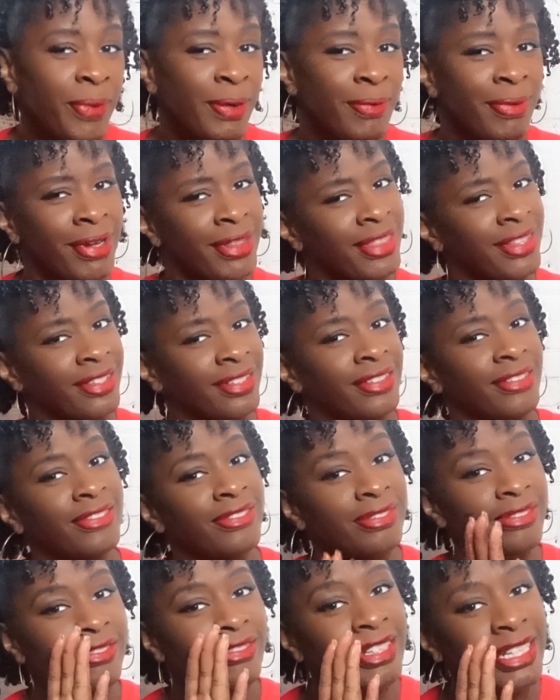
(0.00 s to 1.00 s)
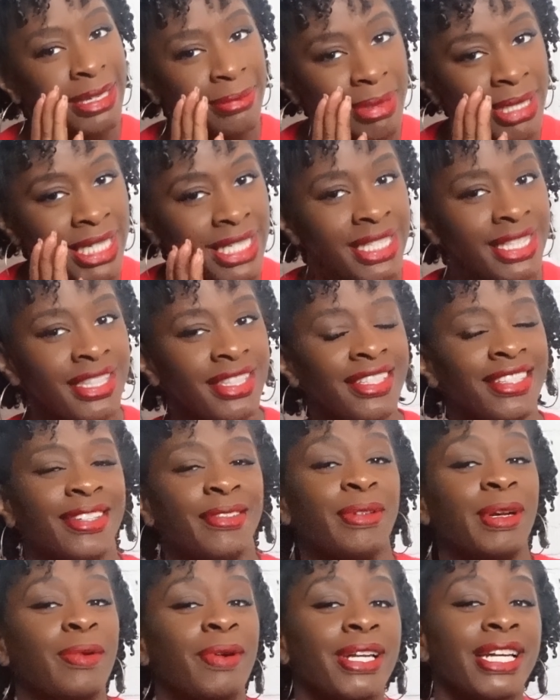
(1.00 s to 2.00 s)
We want the freebies.
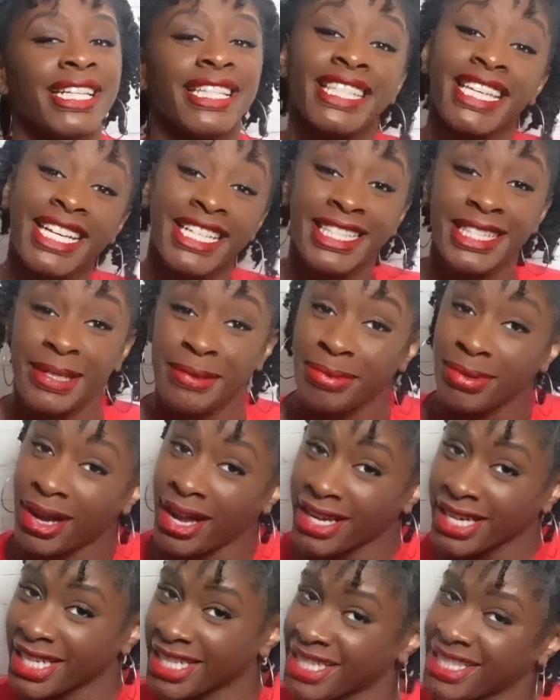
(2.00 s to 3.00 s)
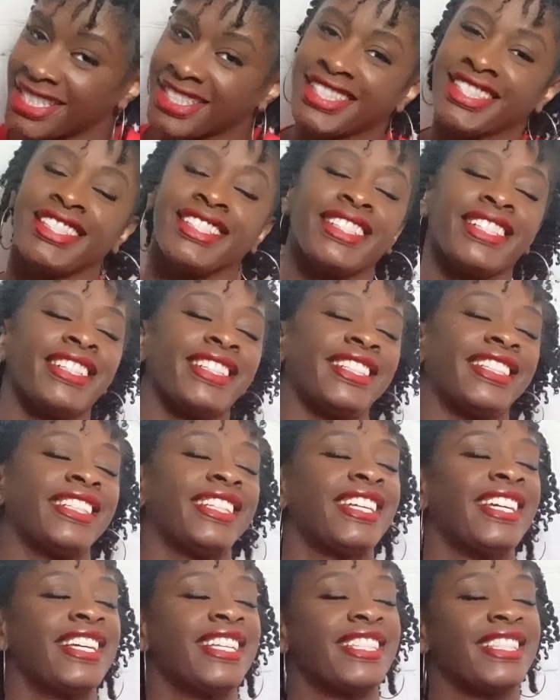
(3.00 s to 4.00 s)
We want to test the products.
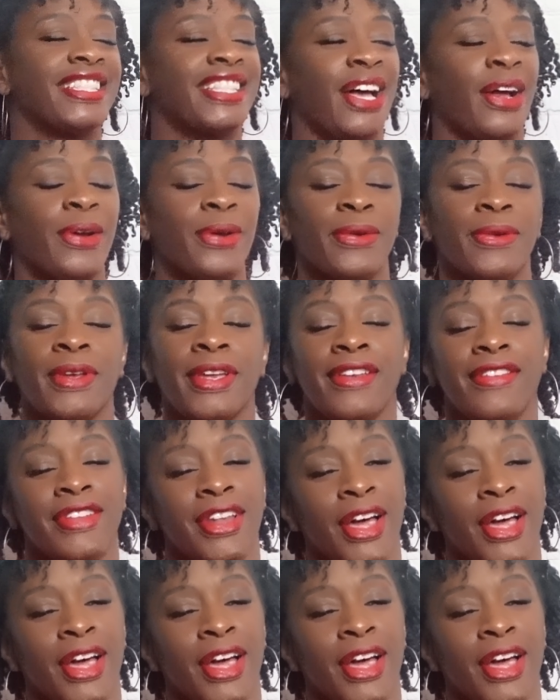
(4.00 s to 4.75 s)
So, you